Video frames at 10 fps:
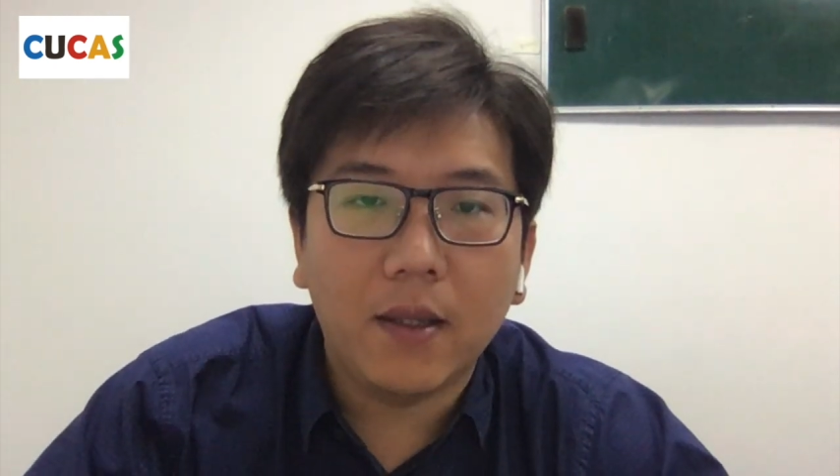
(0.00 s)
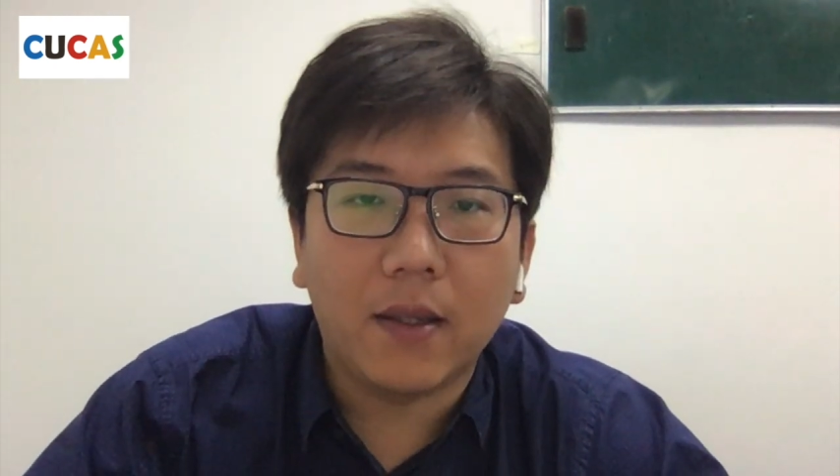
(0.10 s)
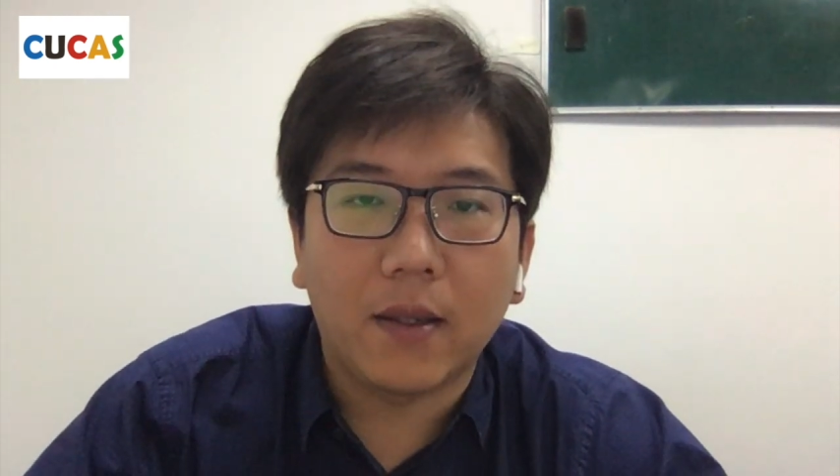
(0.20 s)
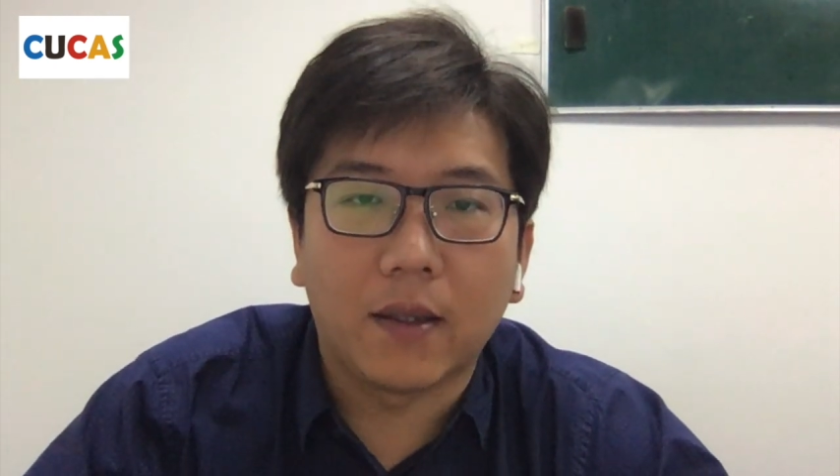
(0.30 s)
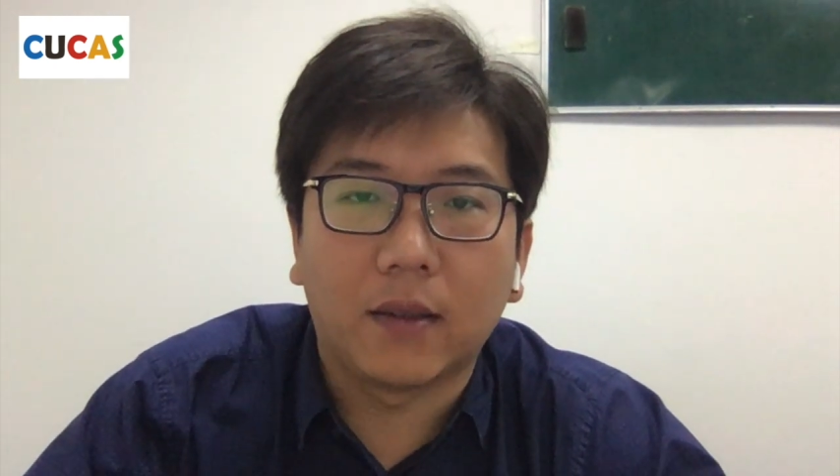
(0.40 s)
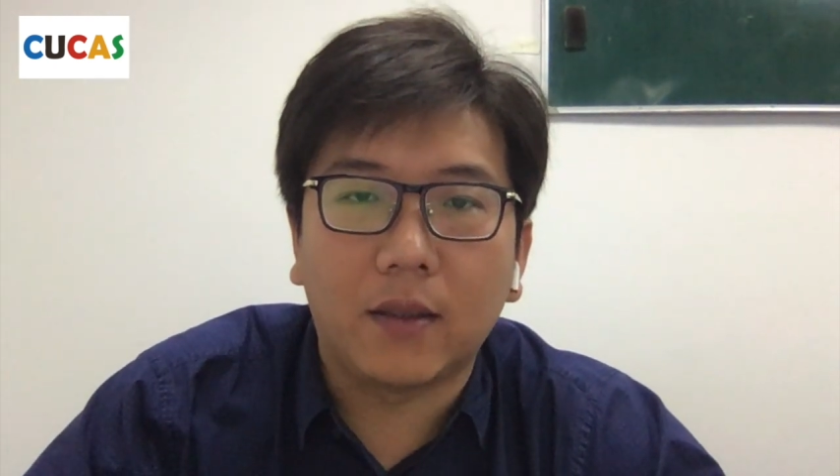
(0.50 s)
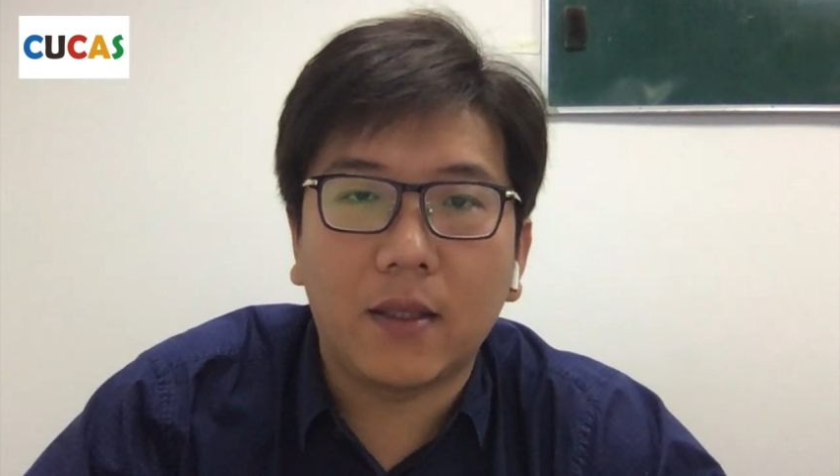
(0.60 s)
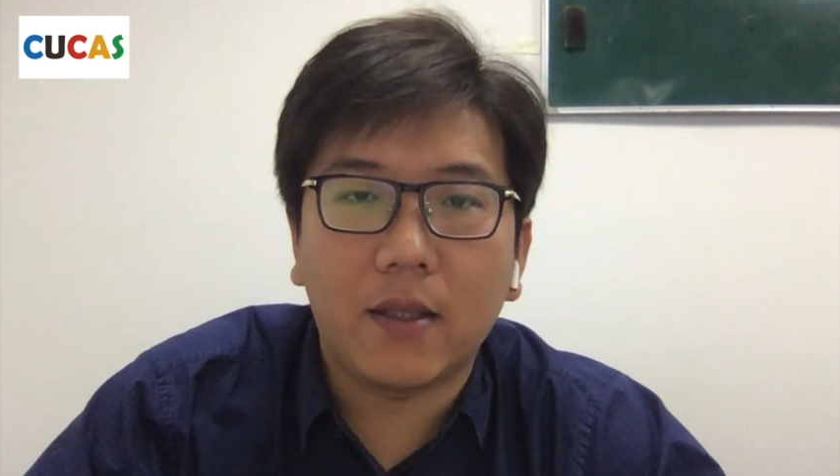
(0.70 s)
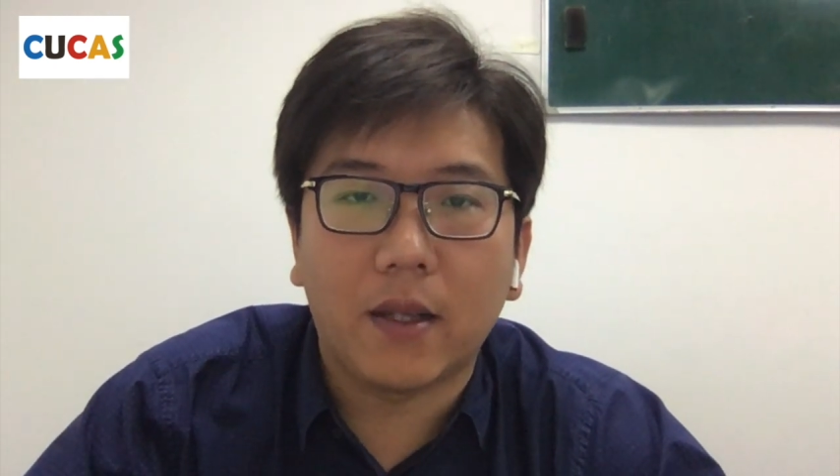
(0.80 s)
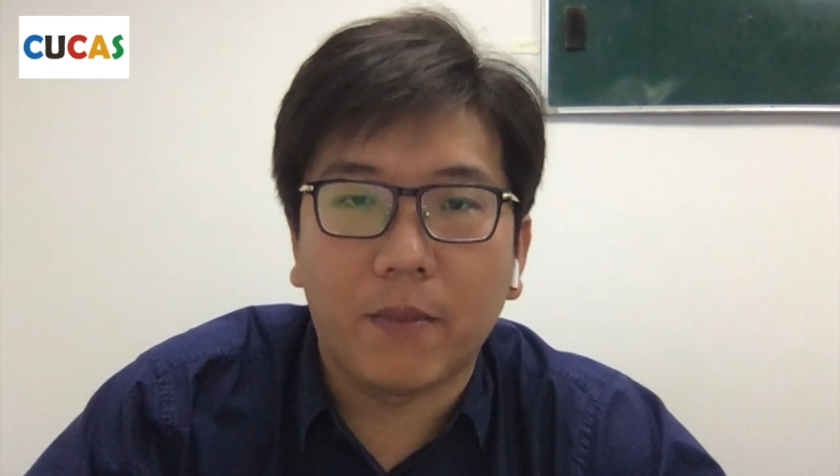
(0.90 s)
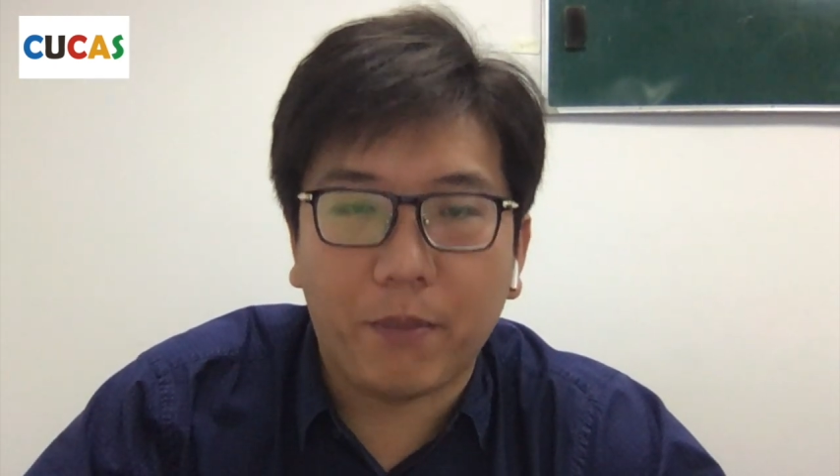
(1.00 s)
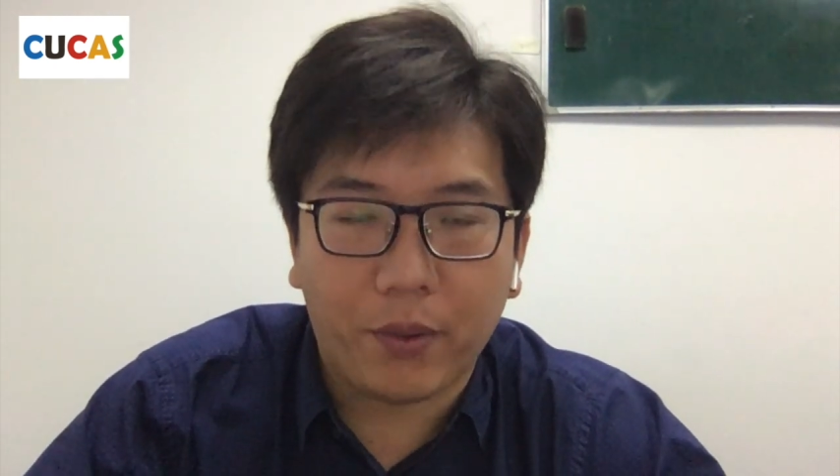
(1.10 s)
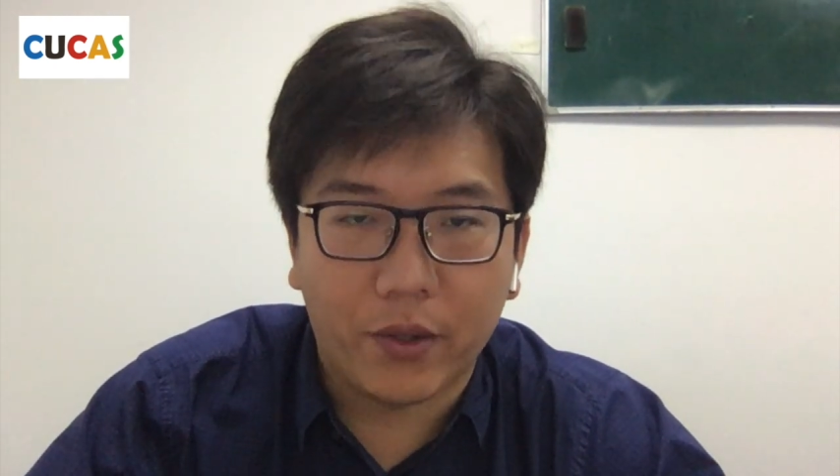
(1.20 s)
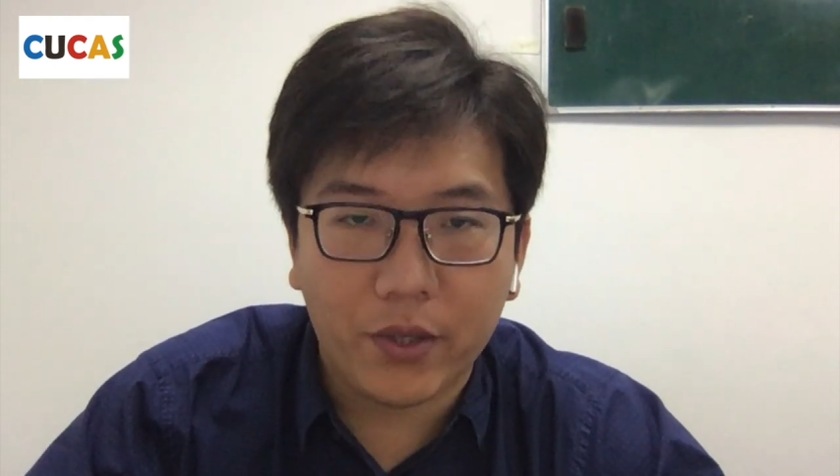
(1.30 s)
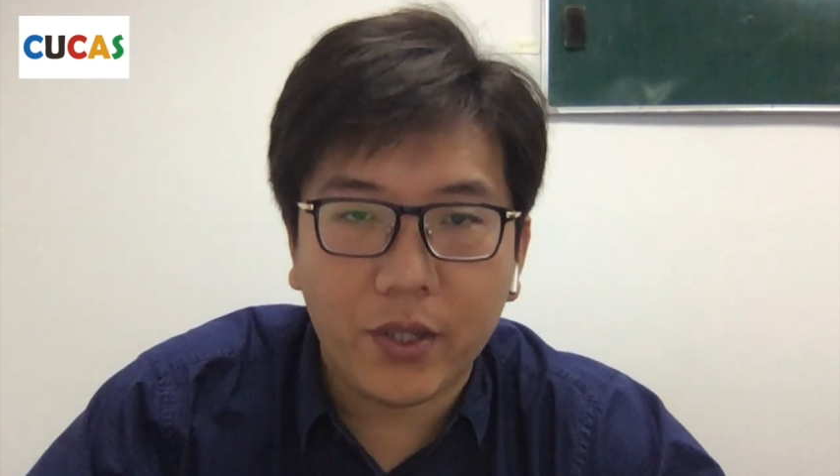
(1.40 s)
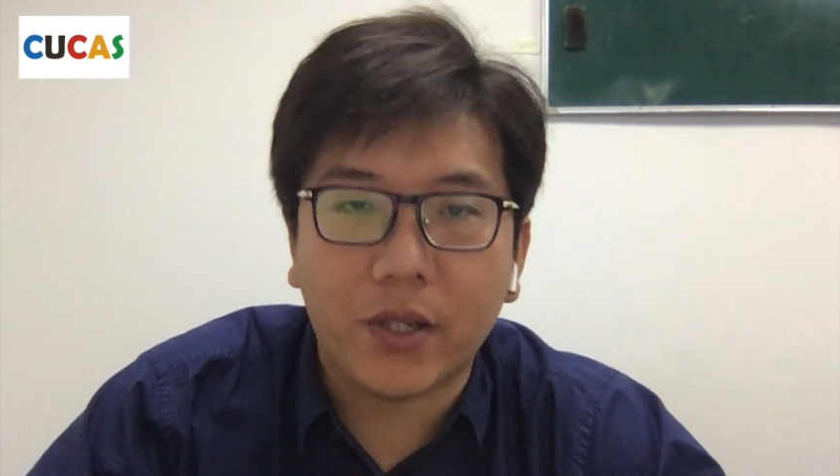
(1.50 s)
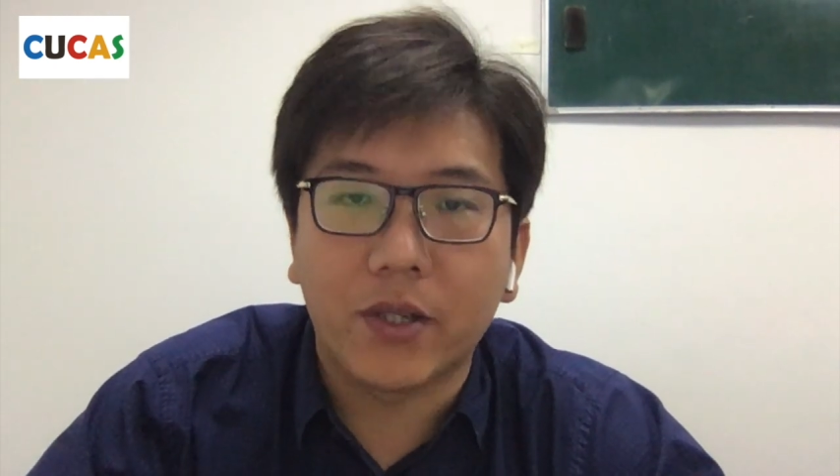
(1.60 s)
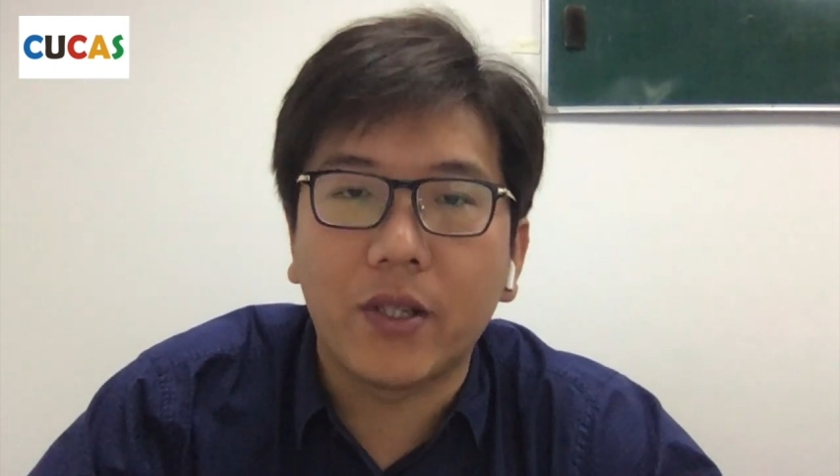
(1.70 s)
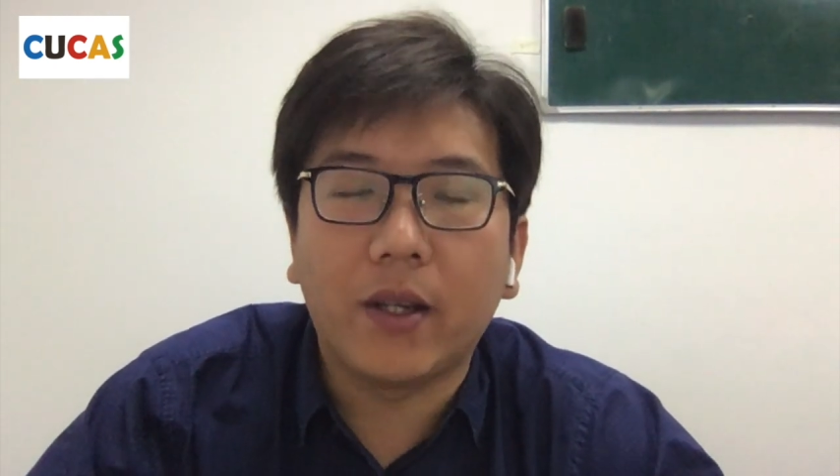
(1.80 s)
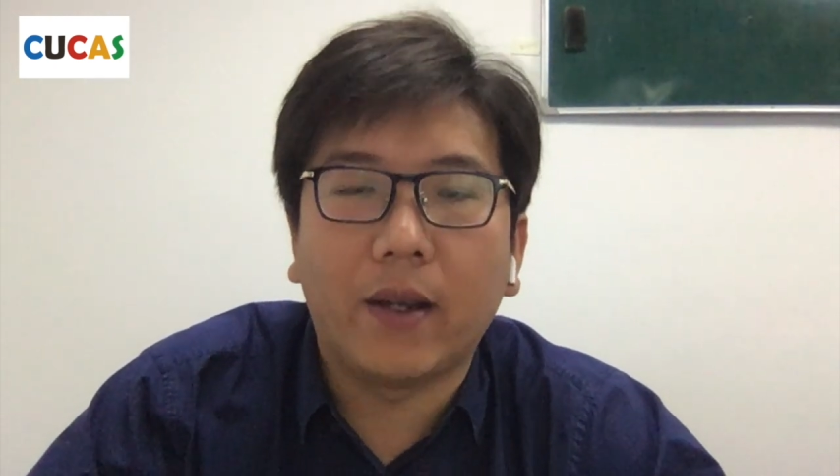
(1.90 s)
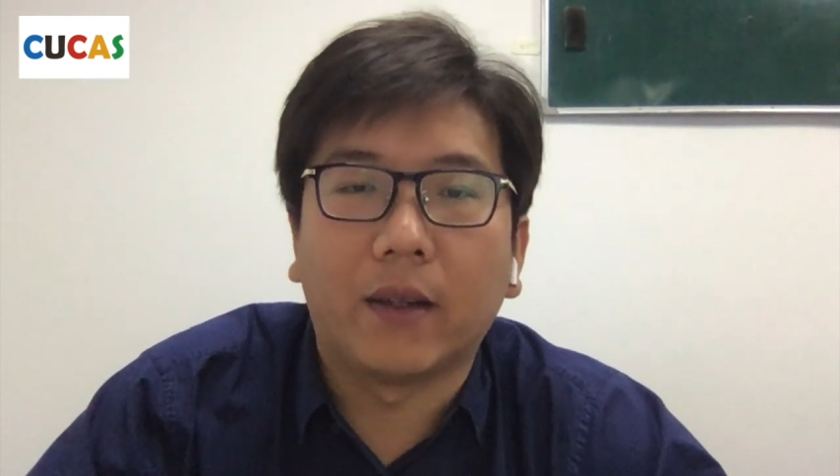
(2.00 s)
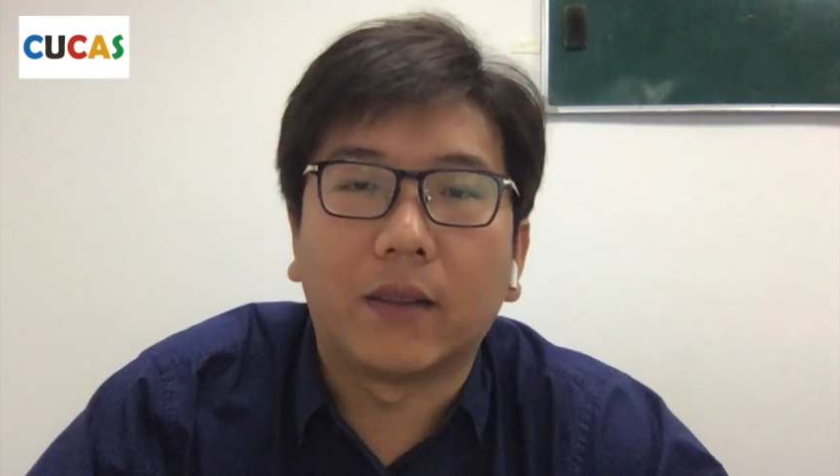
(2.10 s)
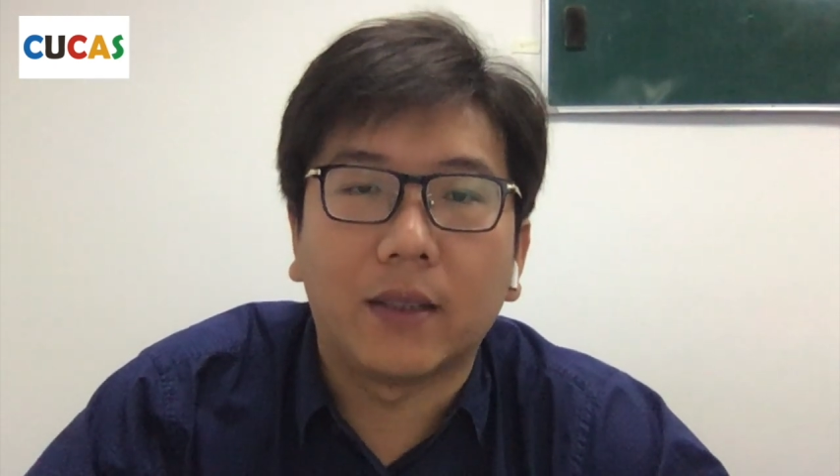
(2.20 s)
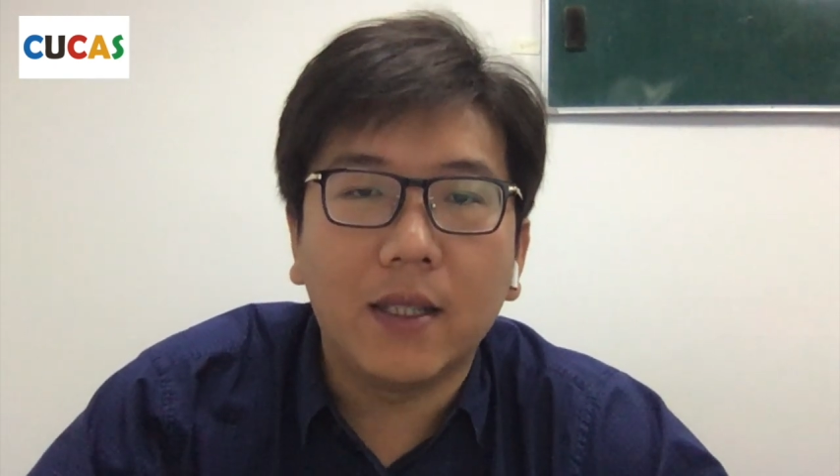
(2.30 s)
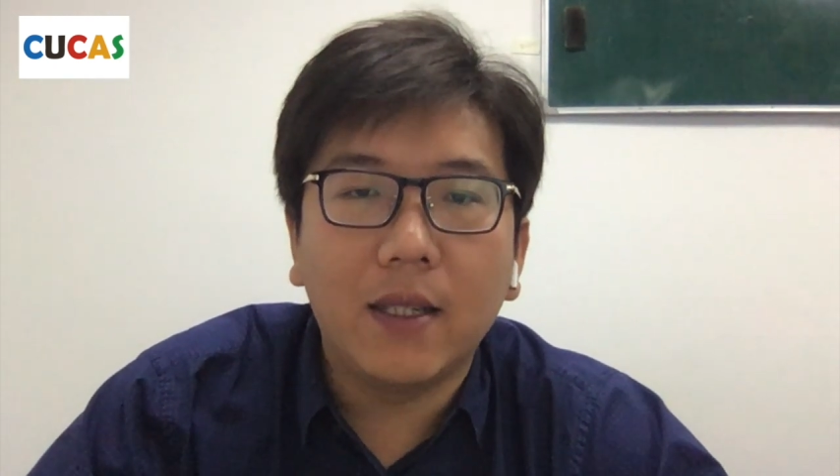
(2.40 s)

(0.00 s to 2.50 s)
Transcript: And the procedures and